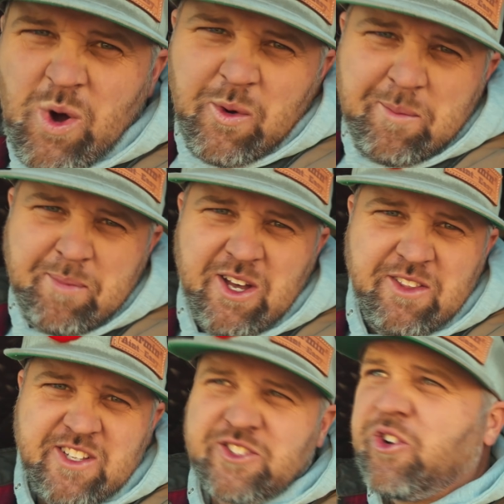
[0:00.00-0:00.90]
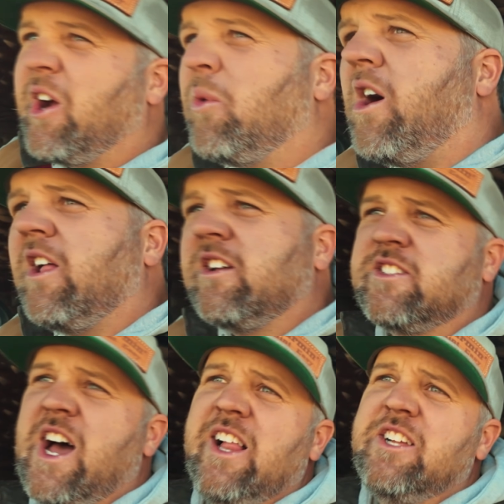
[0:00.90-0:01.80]
while we build this great wall of
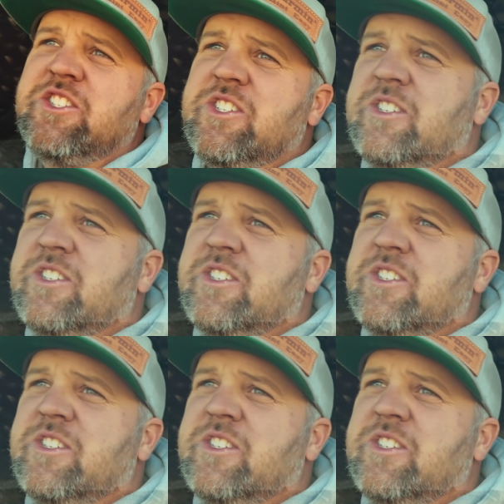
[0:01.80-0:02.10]
silage.